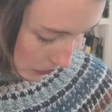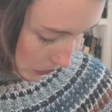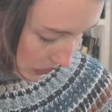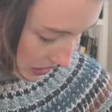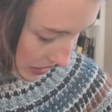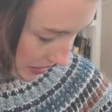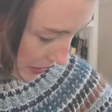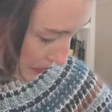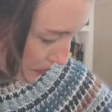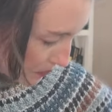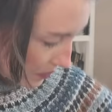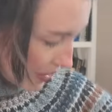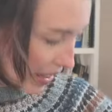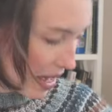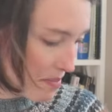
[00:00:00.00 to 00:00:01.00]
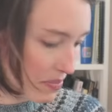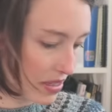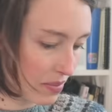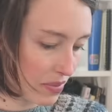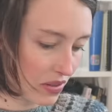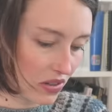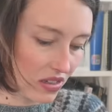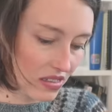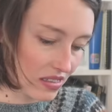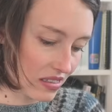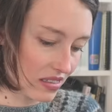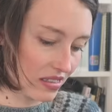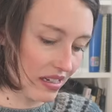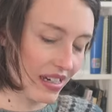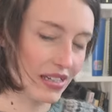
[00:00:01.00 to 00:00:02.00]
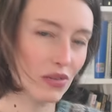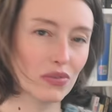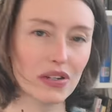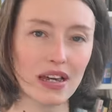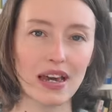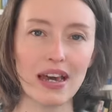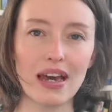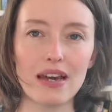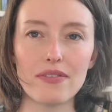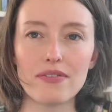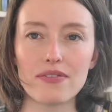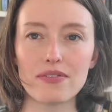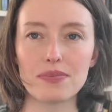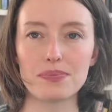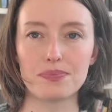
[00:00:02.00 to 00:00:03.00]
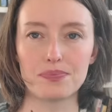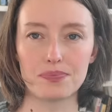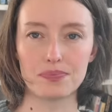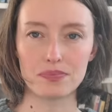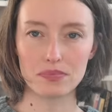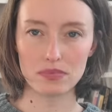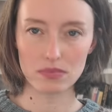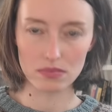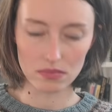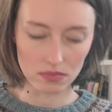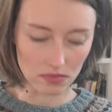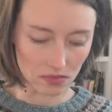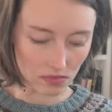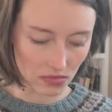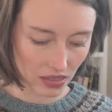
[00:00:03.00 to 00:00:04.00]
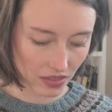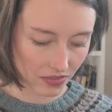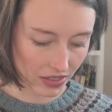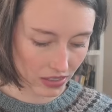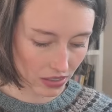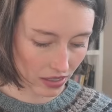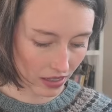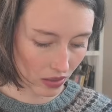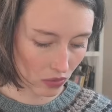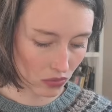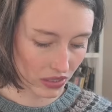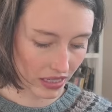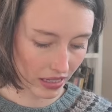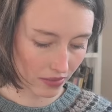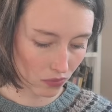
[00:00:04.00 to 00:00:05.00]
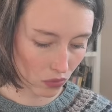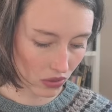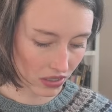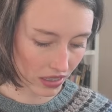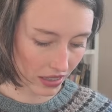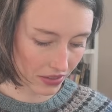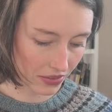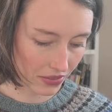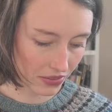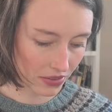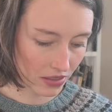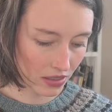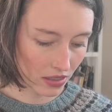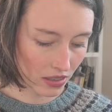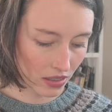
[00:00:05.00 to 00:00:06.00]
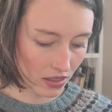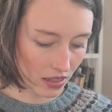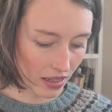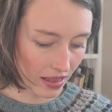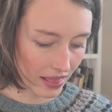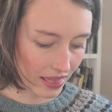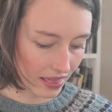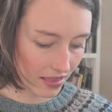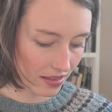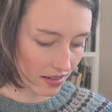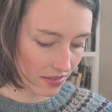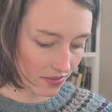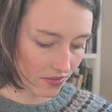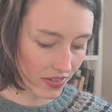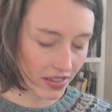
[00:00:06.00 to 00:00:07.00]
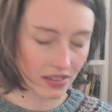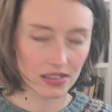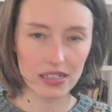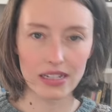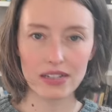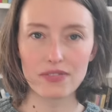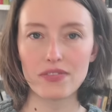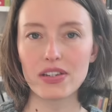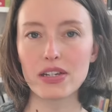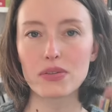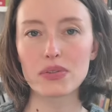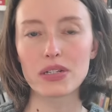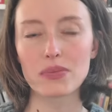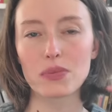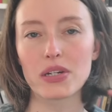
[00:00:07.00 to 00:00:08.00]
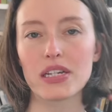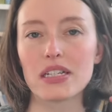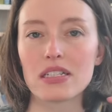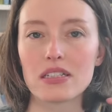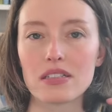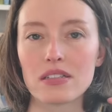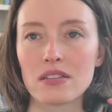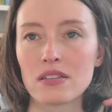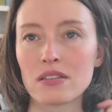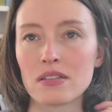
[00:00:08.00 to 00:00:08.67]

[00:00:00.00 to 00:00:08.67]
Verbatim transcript: I'm really happy because I don't have I think I only have one other uh, like fingering weight